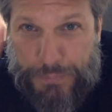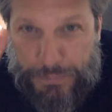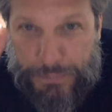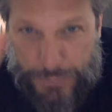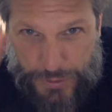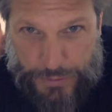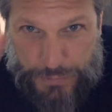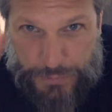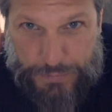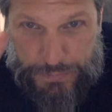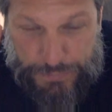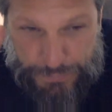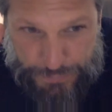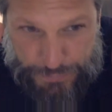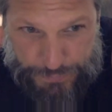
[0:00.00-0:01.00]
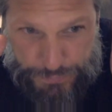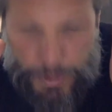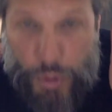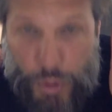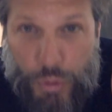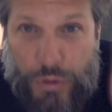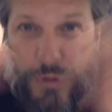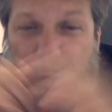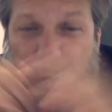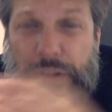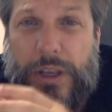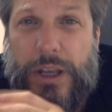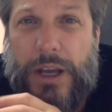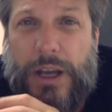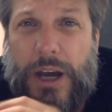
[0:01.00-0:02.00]
you know, poles
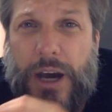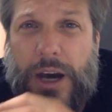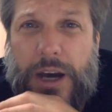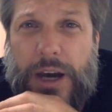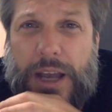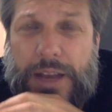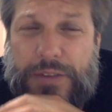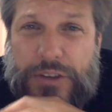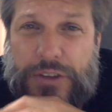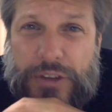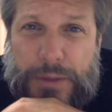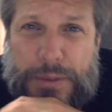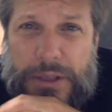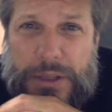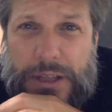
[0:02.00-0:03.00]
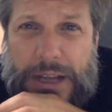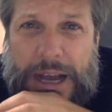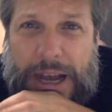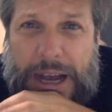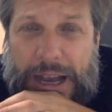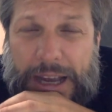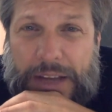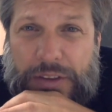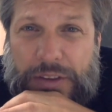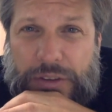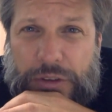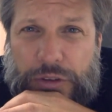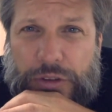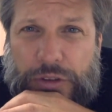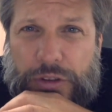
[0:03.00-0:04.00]
uh, have a double i, so
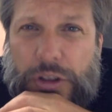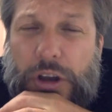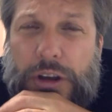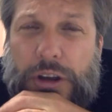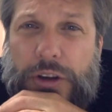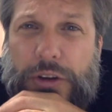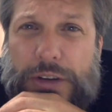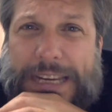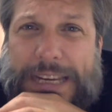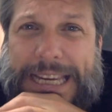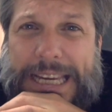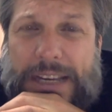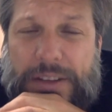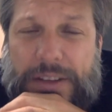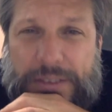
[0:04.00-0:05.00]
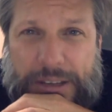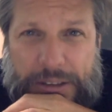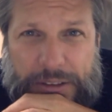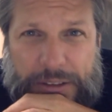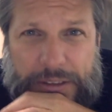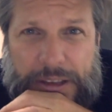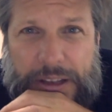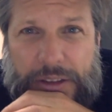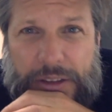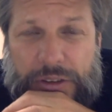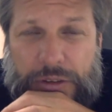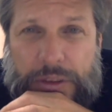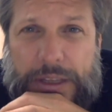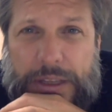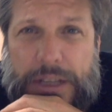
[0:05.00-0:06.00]
there's a longer e sound at the end.
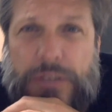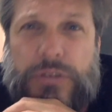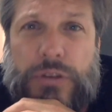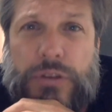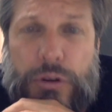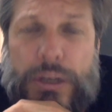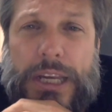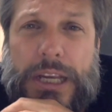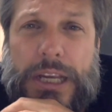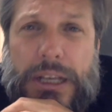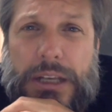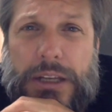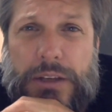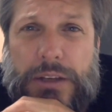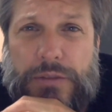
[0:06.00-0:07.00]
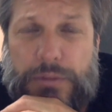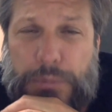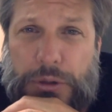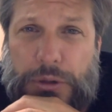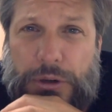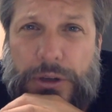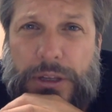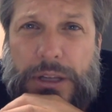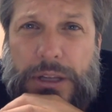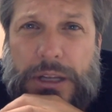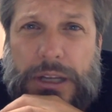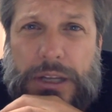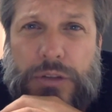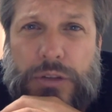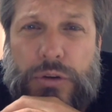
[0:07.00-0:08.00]
So I think it's tori for bird
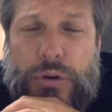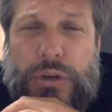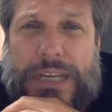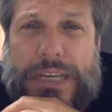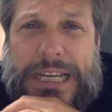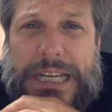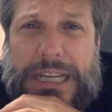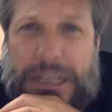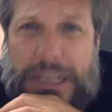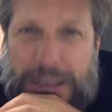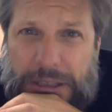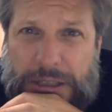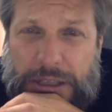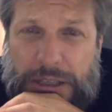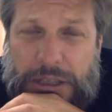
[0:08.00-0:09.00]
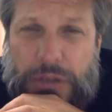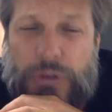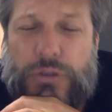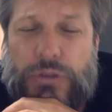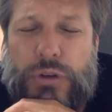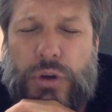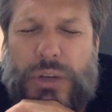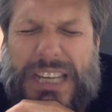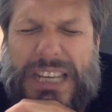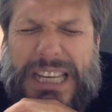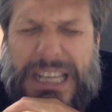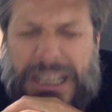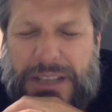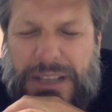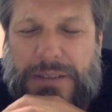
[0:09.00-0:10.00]
and tori or
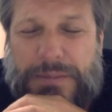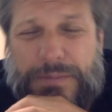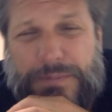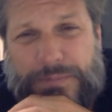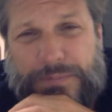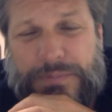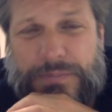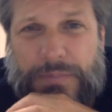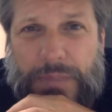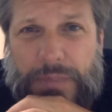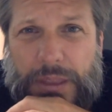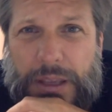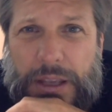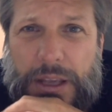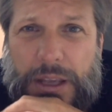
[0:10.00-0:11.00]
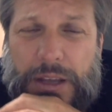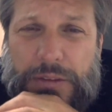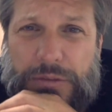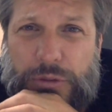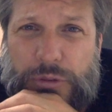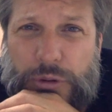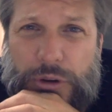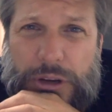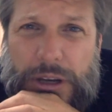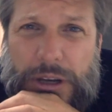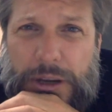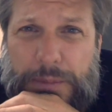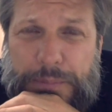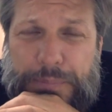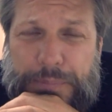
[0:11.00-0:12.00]
tori for
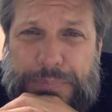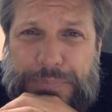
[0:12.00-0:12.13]
um,